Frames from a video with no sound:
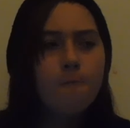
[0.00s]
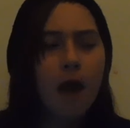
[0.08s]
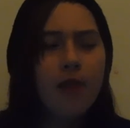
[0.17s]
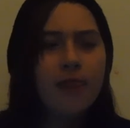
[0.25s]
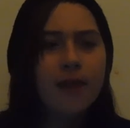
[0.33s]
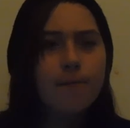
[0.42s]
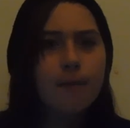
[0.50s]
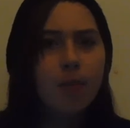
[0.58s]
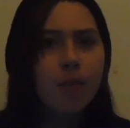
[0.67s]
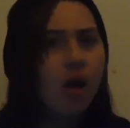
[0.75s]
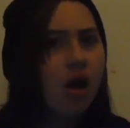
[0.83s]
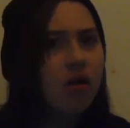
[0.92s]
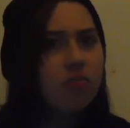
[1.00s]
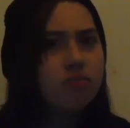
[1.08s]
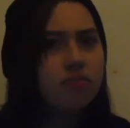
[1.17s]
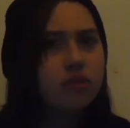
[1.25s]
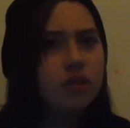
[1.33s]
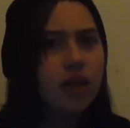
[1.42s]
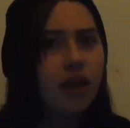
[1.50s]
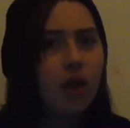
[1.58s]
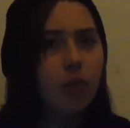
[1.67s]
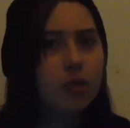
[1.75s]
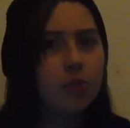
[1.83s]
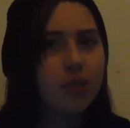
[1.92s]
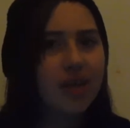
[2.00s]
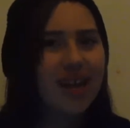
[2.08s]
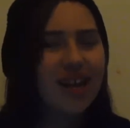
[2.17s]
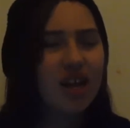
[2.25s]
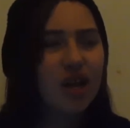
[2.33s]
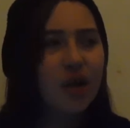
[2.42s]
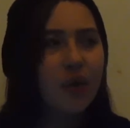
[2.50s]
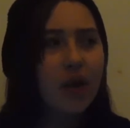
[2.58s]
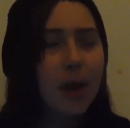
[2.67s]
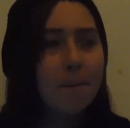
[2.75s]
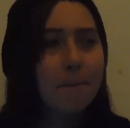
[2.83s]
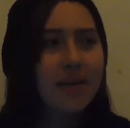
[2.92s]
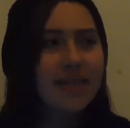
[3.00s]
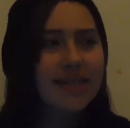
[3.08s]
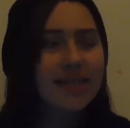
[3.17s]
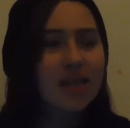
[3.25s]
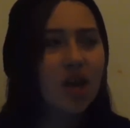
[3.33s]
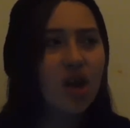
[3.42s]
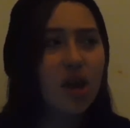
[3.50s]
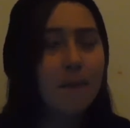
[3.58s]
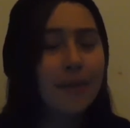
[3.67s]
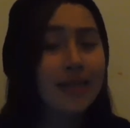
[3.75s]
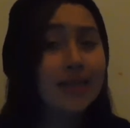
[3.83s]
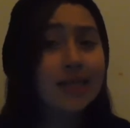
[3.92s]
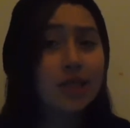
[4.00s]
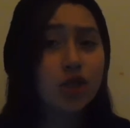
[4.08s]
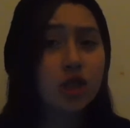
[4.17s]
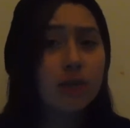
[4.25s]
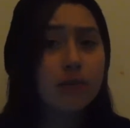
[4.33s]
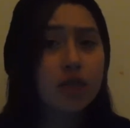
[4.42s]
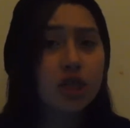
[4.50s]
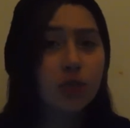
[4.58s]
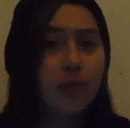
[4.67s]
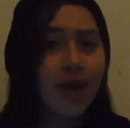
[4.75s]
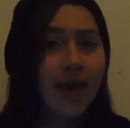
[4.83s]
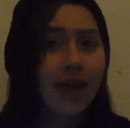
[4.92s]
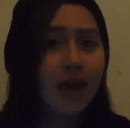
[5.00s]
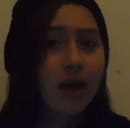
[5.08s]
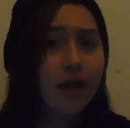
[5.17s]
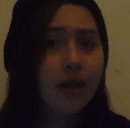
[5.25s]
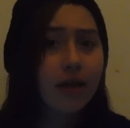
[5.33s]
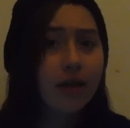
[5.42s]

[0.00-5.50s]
think my mom was planning on going on a business trip to Jamaica,